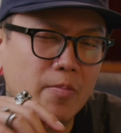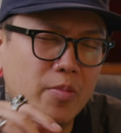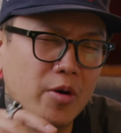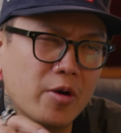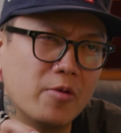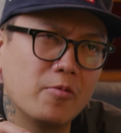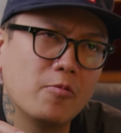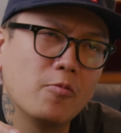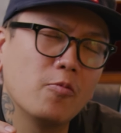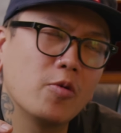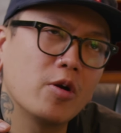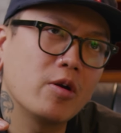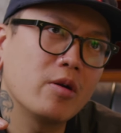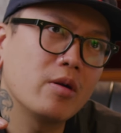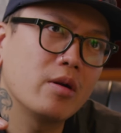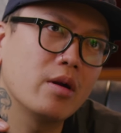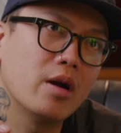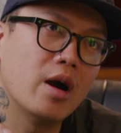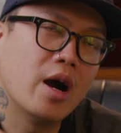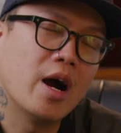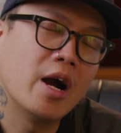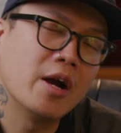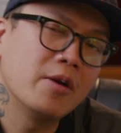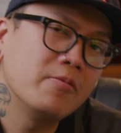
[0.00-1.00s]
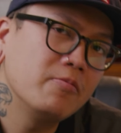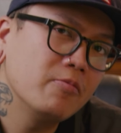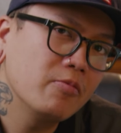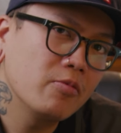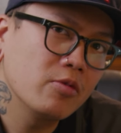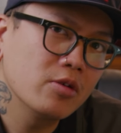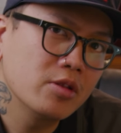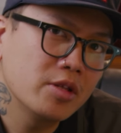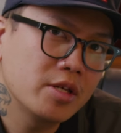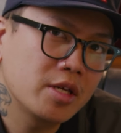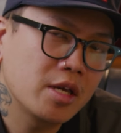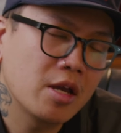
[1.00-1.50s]
But where I'm
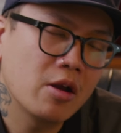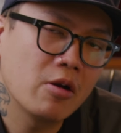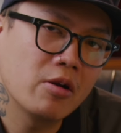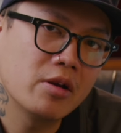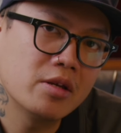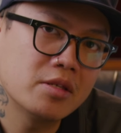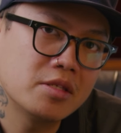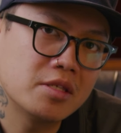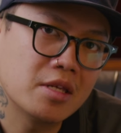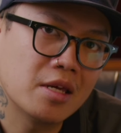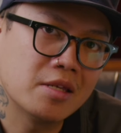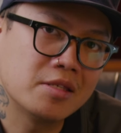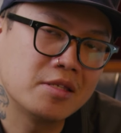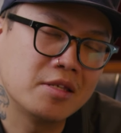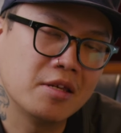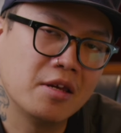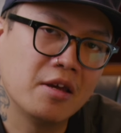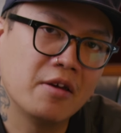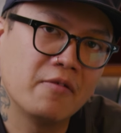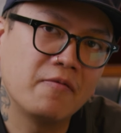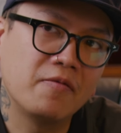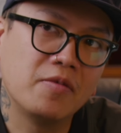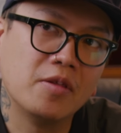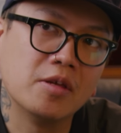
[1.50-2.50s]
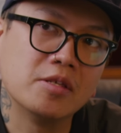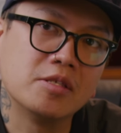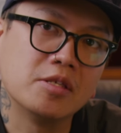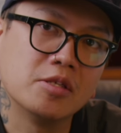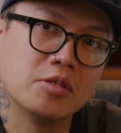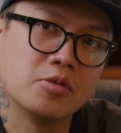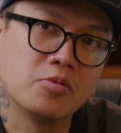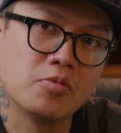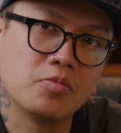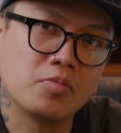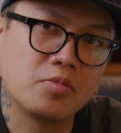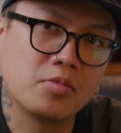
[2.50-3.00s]
really curious as to if this
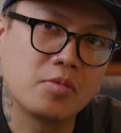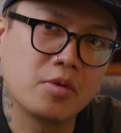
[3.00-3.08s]
is